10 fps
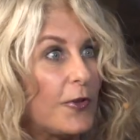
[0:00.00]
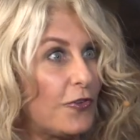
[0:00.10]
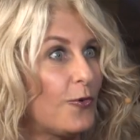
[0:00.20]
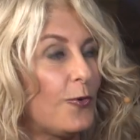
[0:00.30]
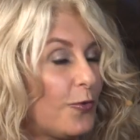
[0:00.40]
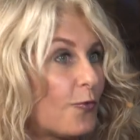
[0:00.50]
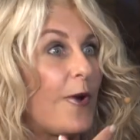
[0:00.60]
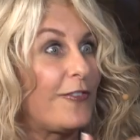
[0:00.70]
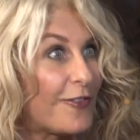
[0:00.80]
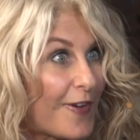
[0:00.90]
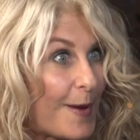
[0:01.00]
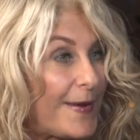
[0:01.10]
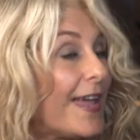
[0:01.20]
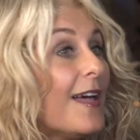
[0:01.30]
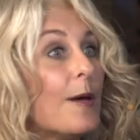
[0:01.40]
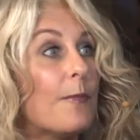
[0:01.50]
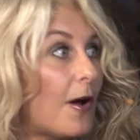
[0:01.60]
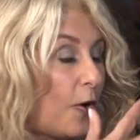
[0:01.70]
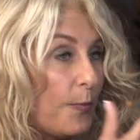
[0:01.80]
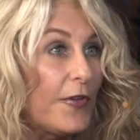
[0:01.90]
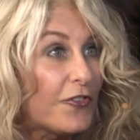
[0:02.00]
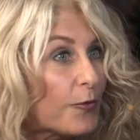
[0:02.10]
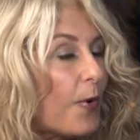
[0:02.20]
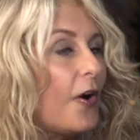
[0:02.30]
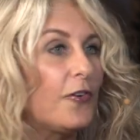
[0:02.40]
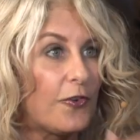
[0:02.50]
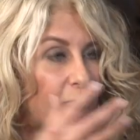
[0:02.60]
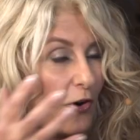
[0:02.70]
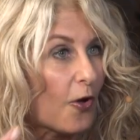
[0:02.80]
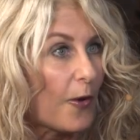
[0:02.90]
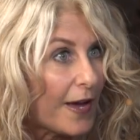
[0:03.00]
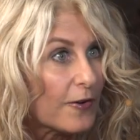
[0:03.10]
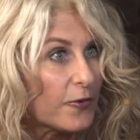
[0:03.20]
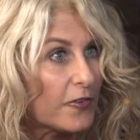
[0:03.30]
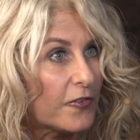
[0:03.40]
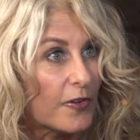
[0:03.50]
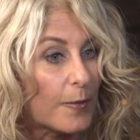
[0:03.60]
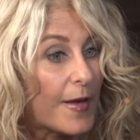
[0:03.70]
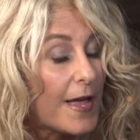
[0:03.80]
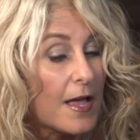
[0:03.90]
but to the rest of IBM, our business partners, our whole ecosystem.